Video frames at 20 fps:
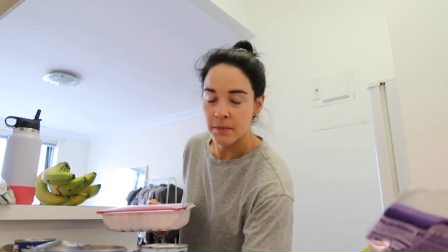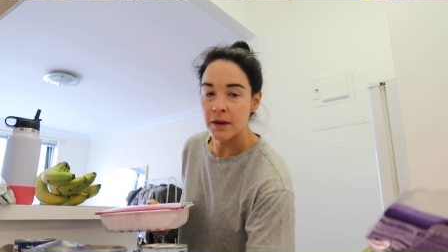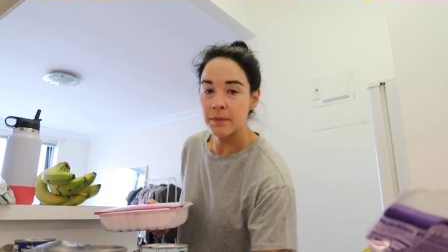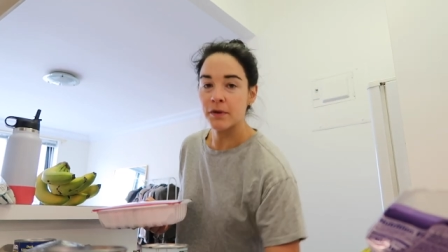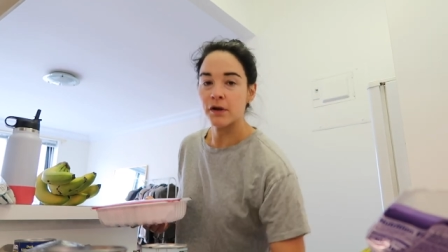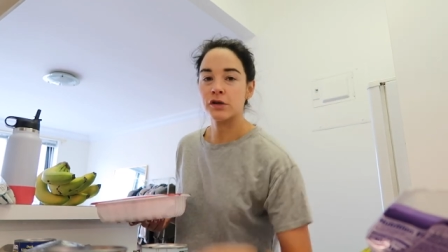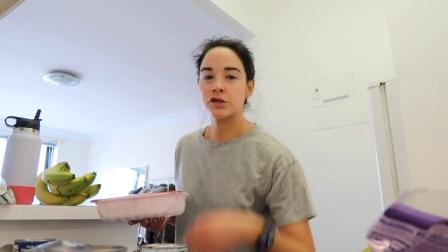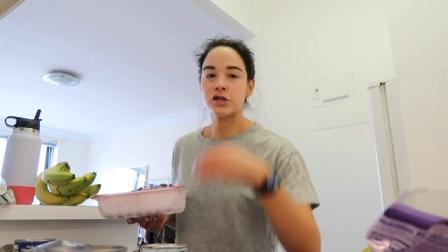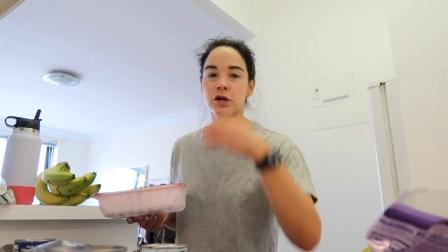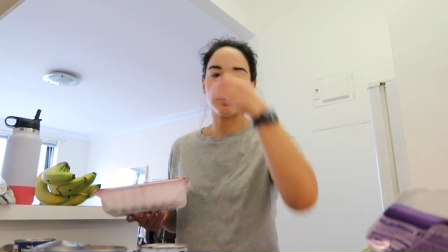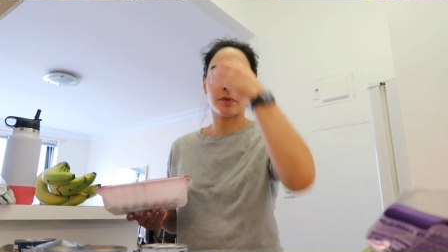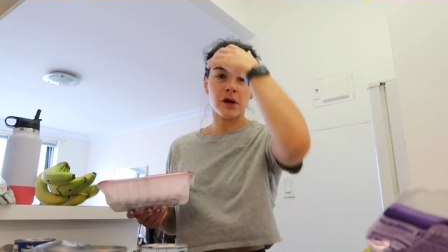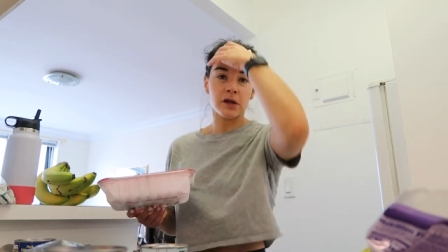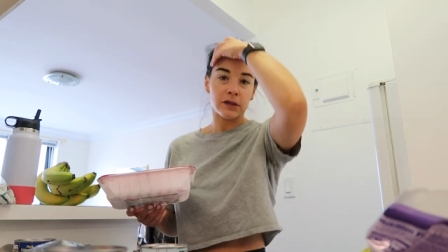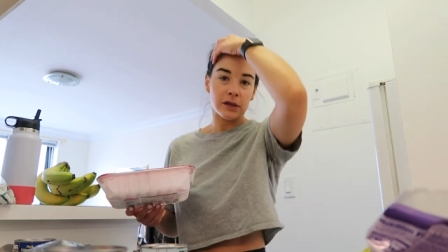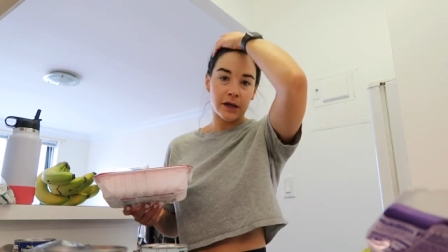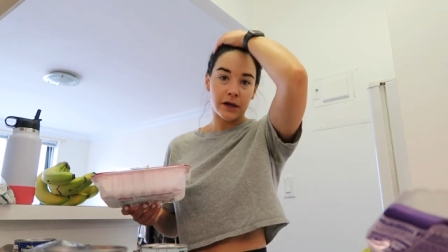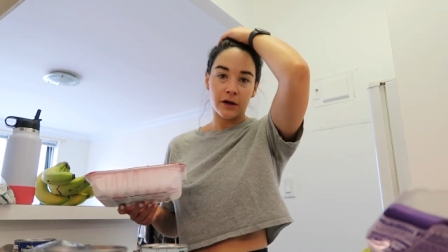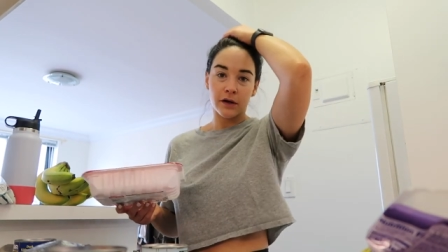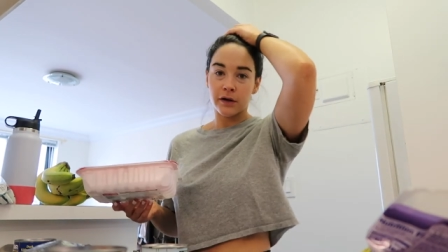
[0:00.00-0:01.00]
Maybe I'll jump
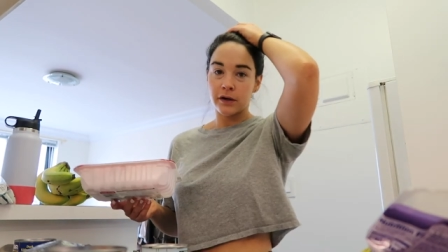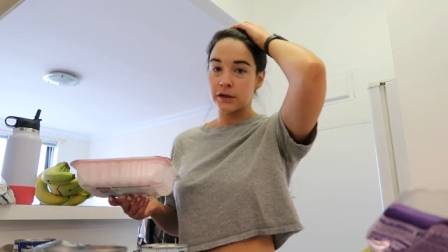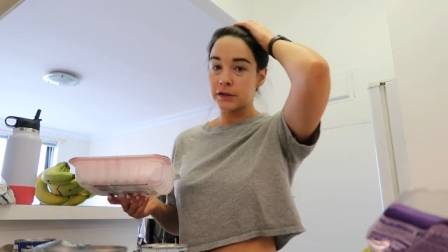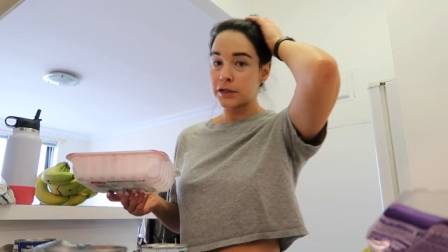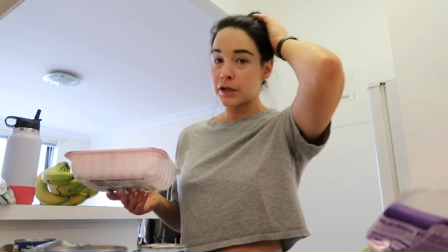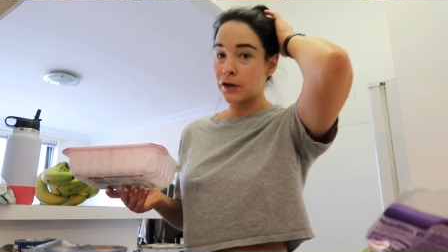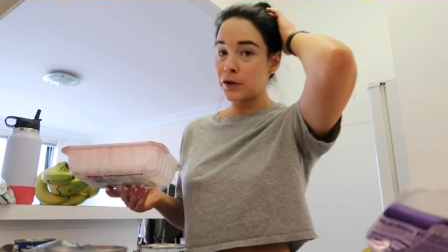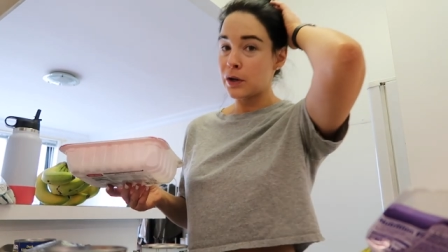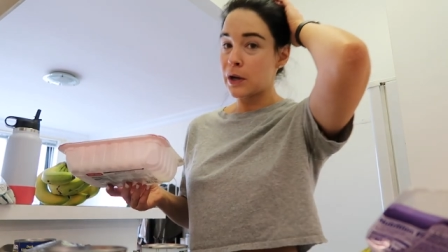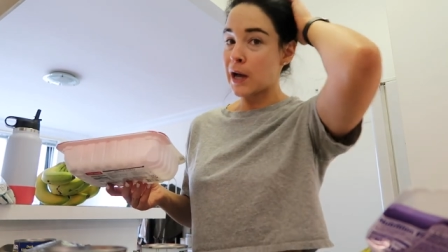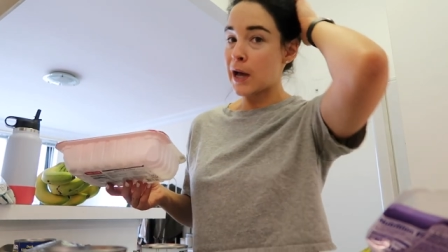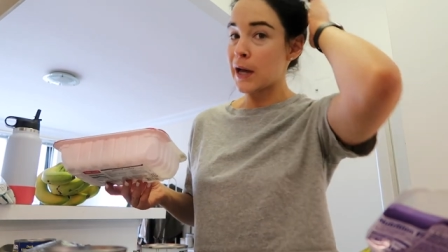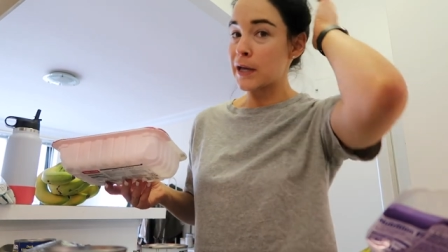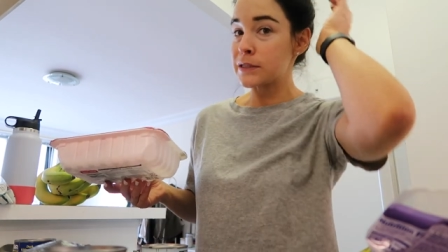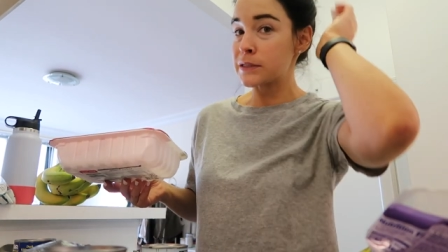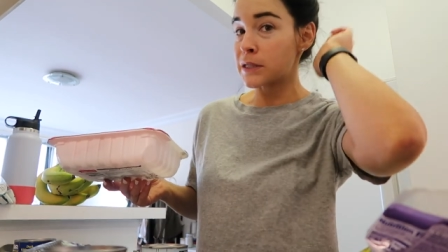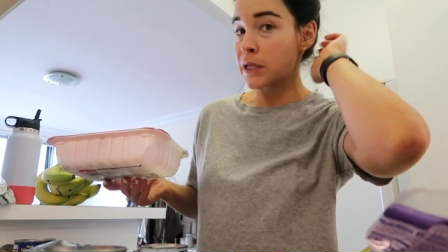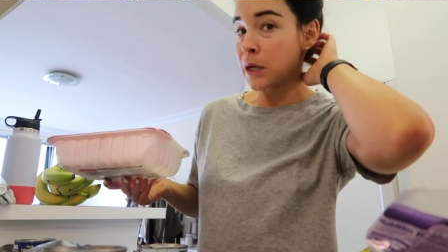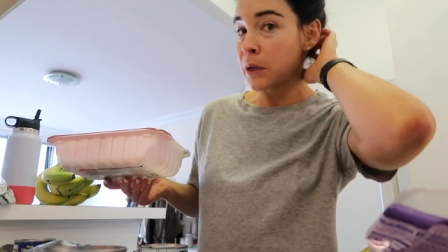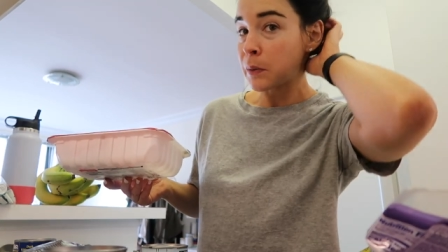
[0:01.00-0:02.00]
on later and tell you
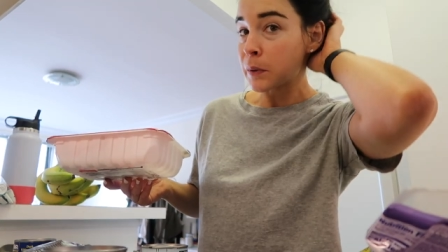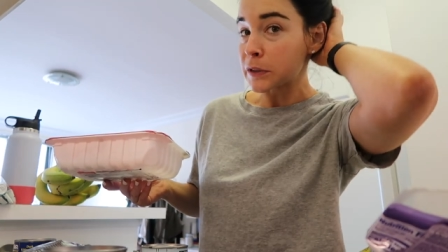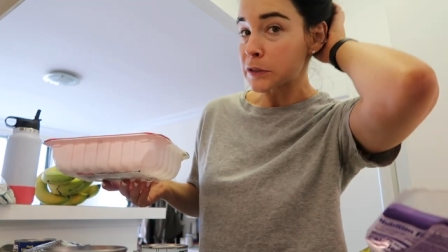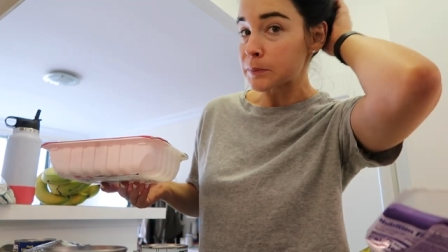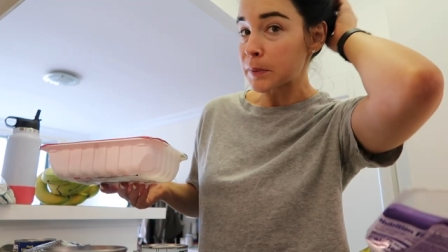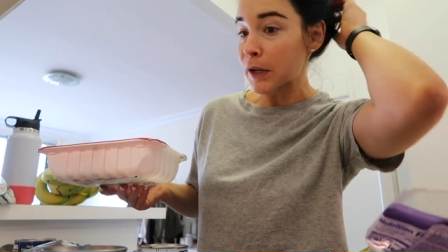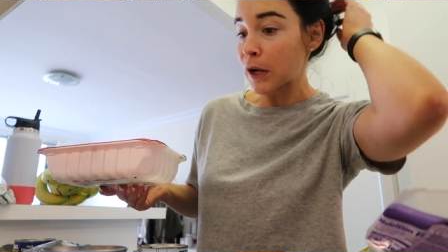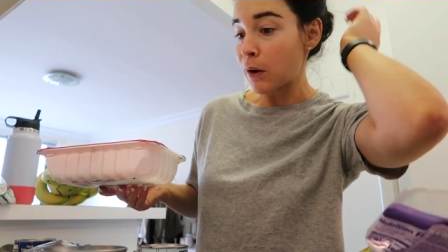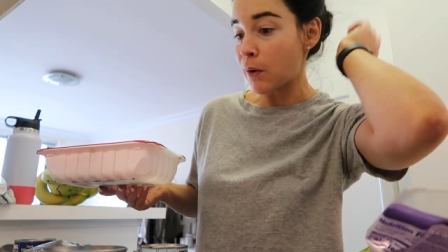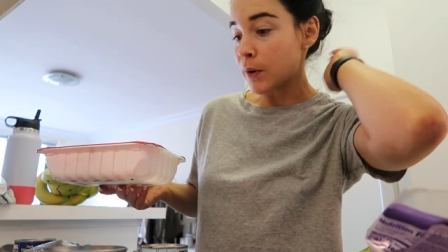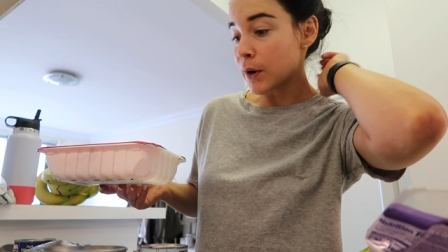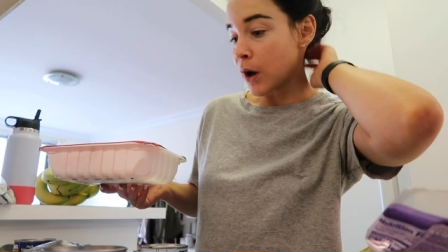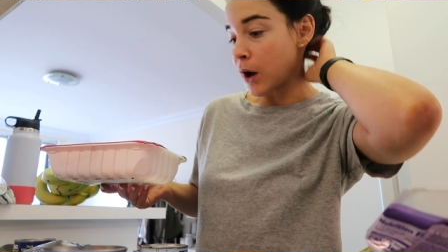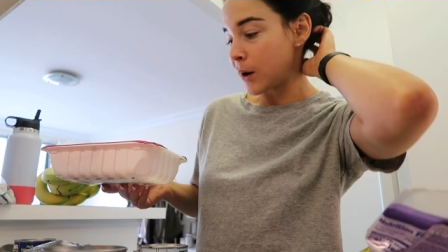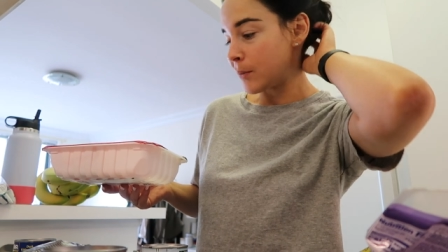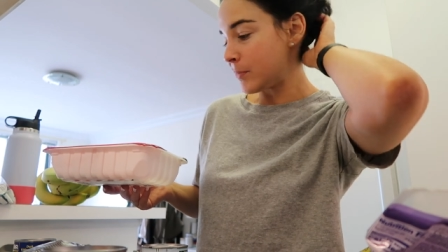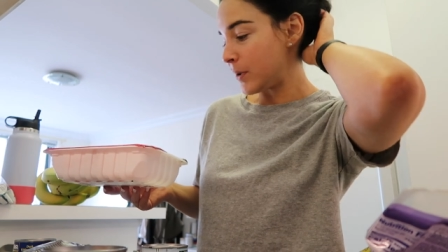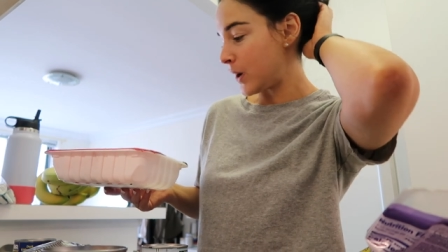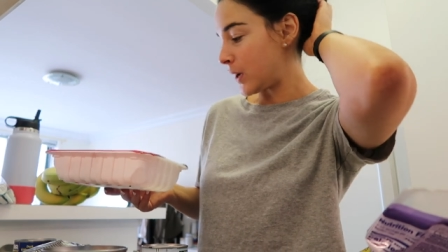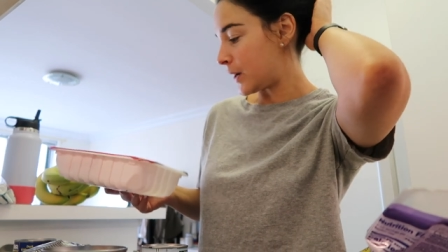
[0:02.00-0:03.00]
guys what's been going
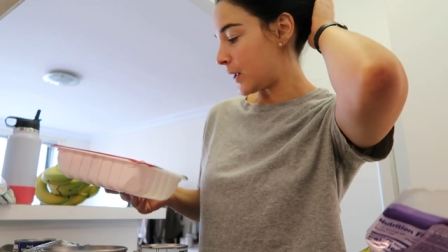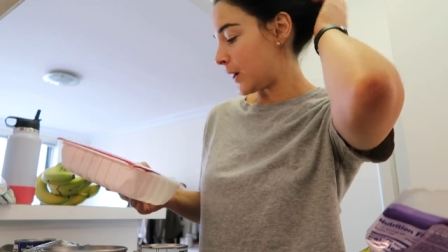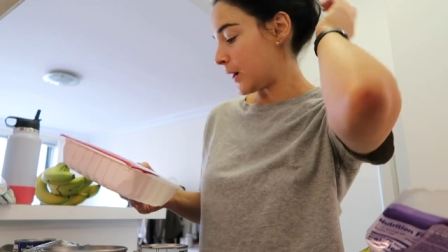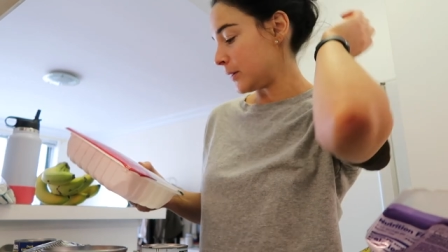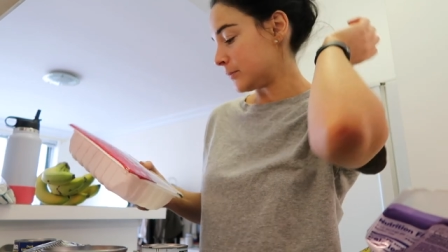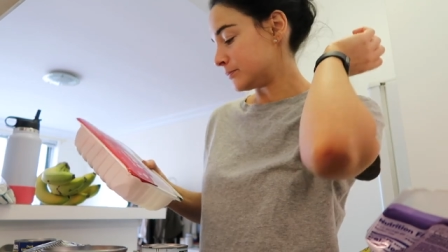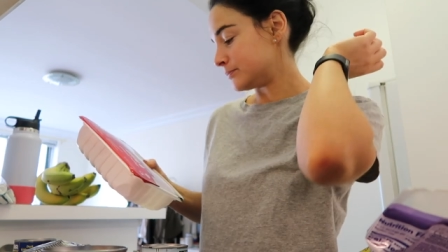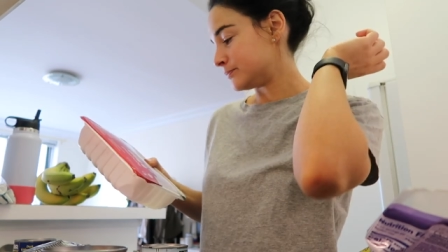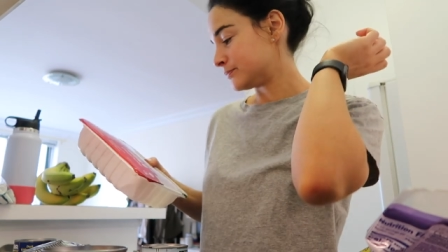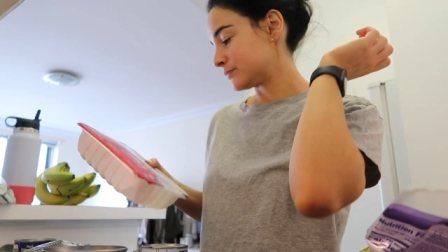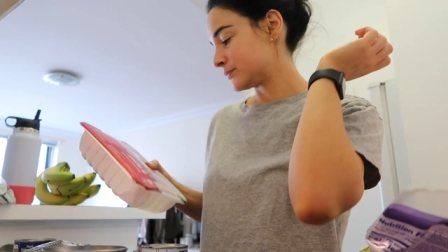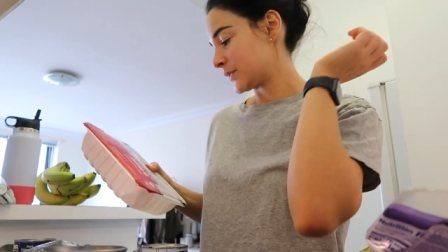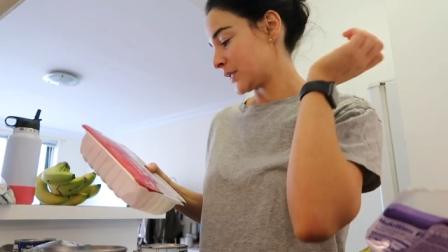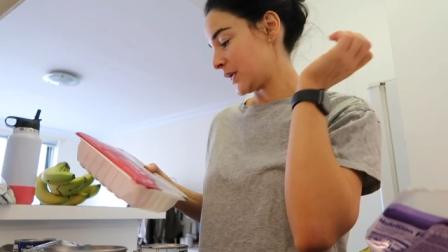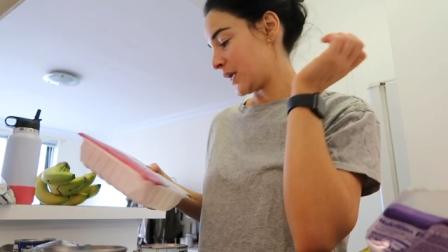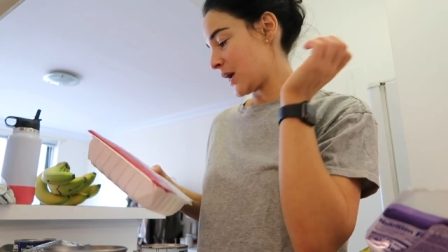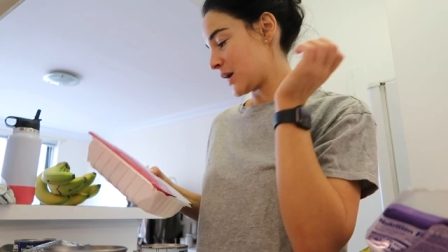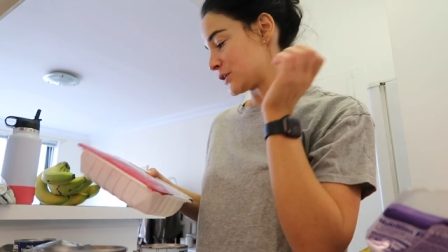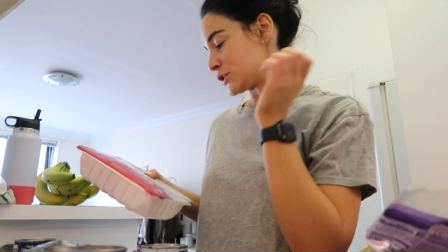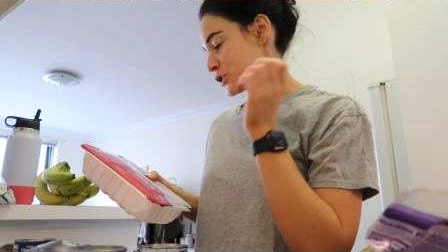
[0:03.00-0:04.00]
on, but um,
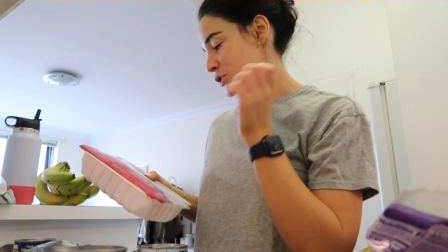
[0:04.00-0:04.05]
yeah,